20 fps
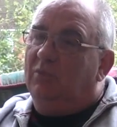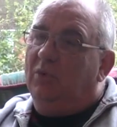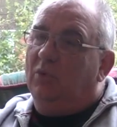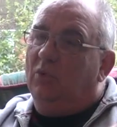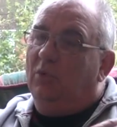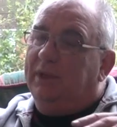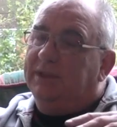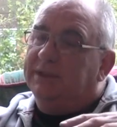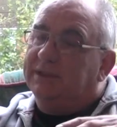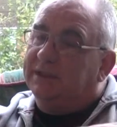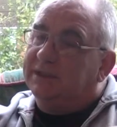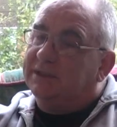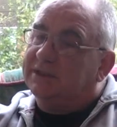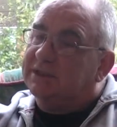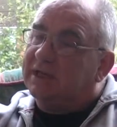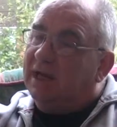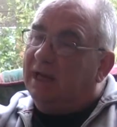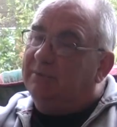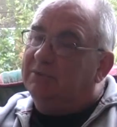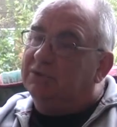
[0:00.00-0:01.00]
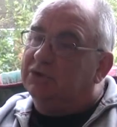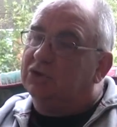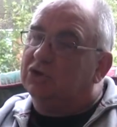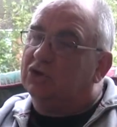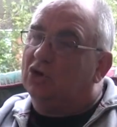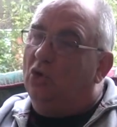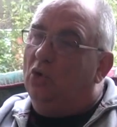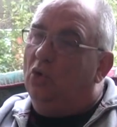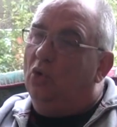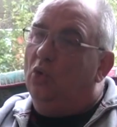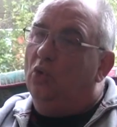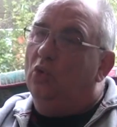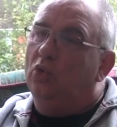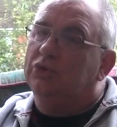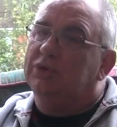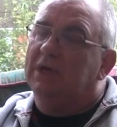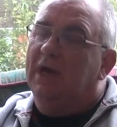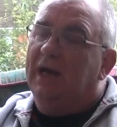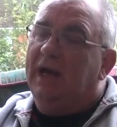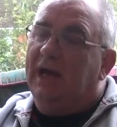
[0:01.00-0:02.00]
We all went to the same
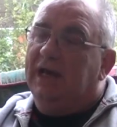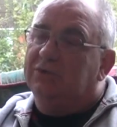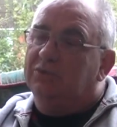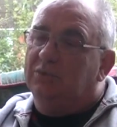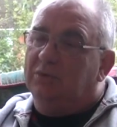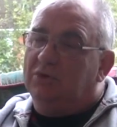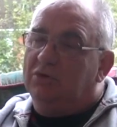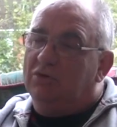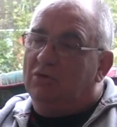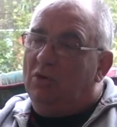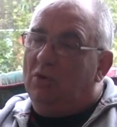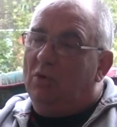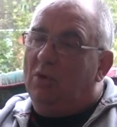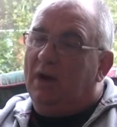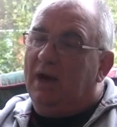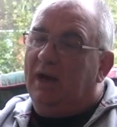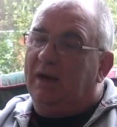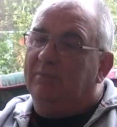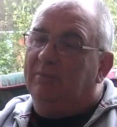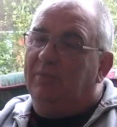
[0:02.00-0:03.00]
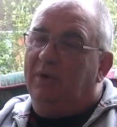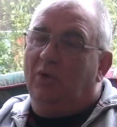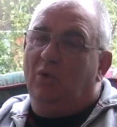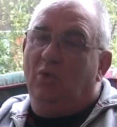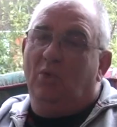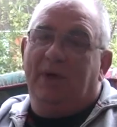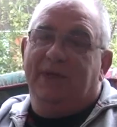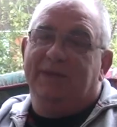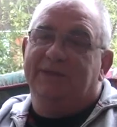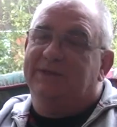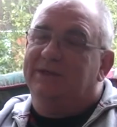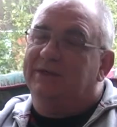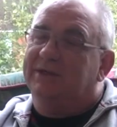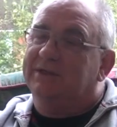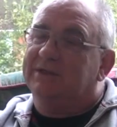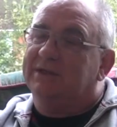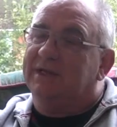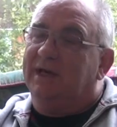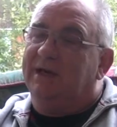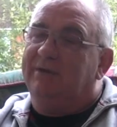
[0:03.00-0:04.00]
schools. As we grew up, we all went to
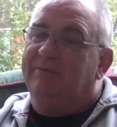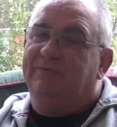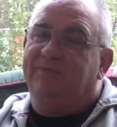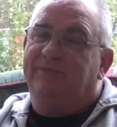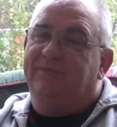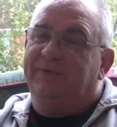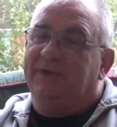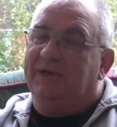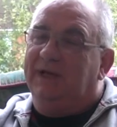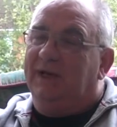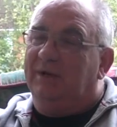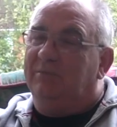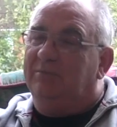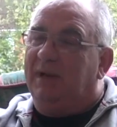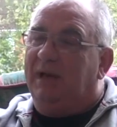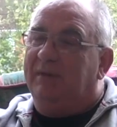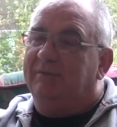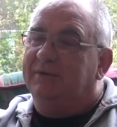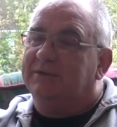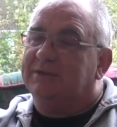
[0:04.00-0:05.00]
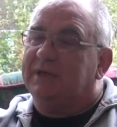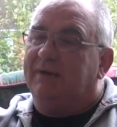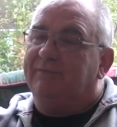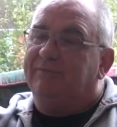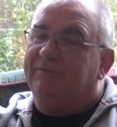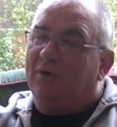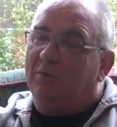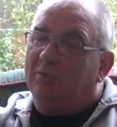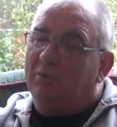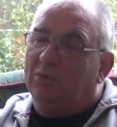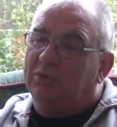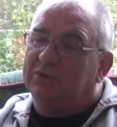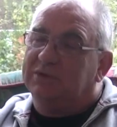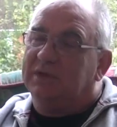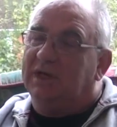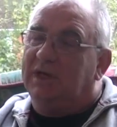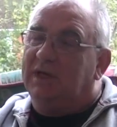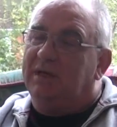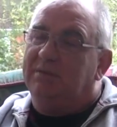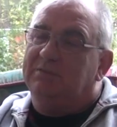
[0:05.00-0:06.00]
the same, played with the same football
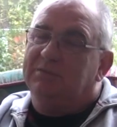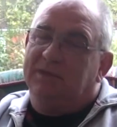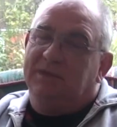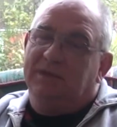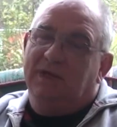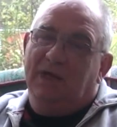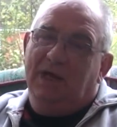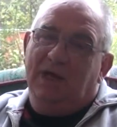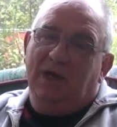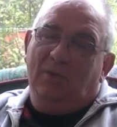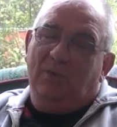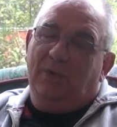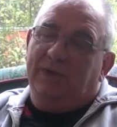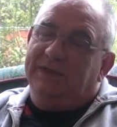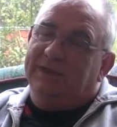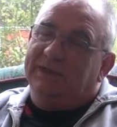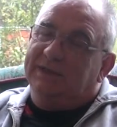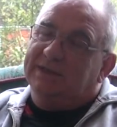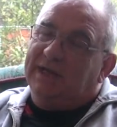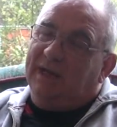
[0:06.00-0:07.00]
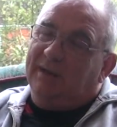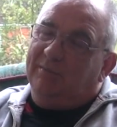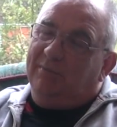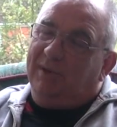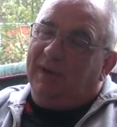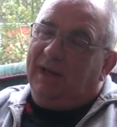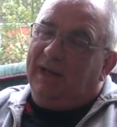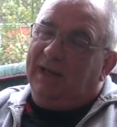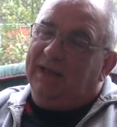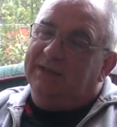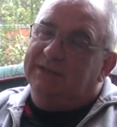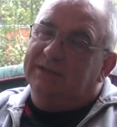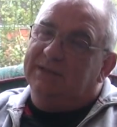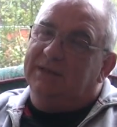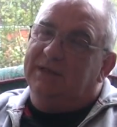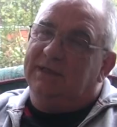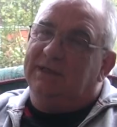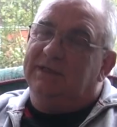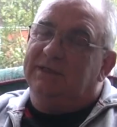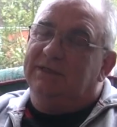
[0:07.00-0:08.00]
teams and went to the same
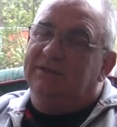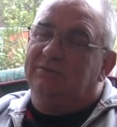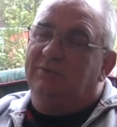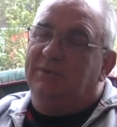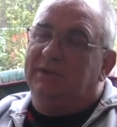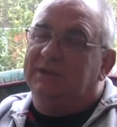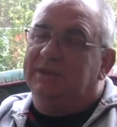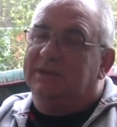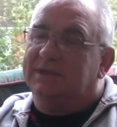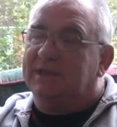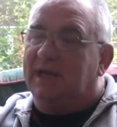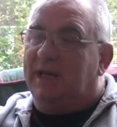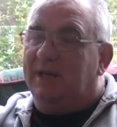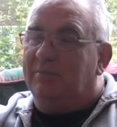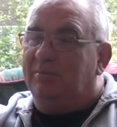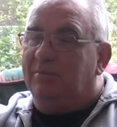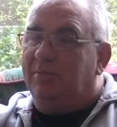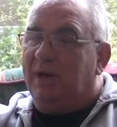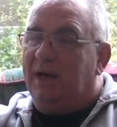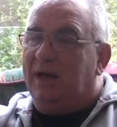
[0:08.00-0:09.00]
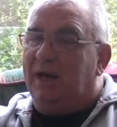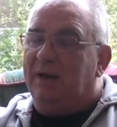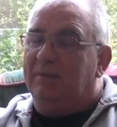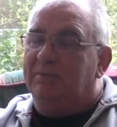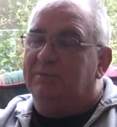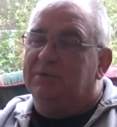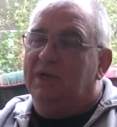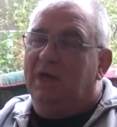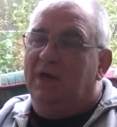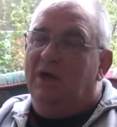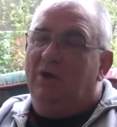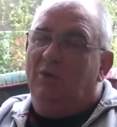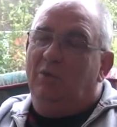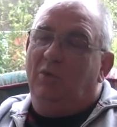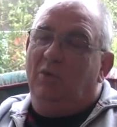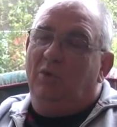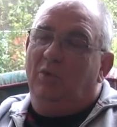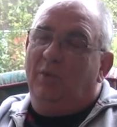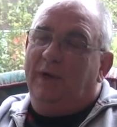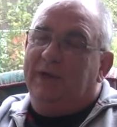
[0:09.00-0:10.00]
places, went to the same pubs.
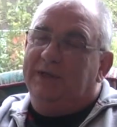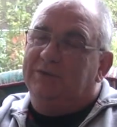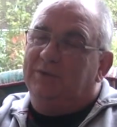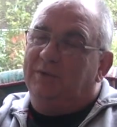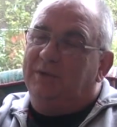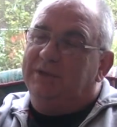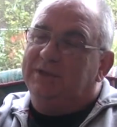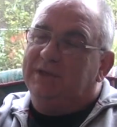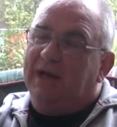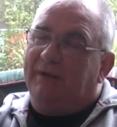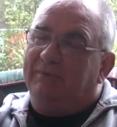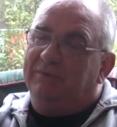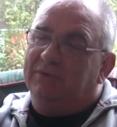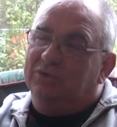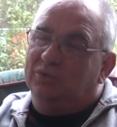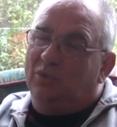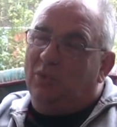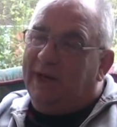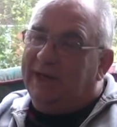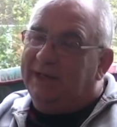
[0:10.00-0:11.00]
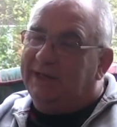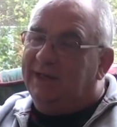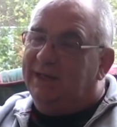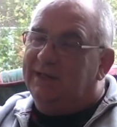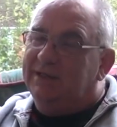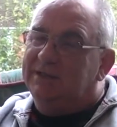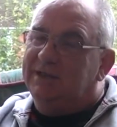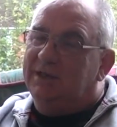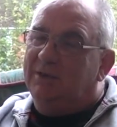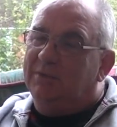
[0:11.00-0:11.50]
We all went to each other's weddings.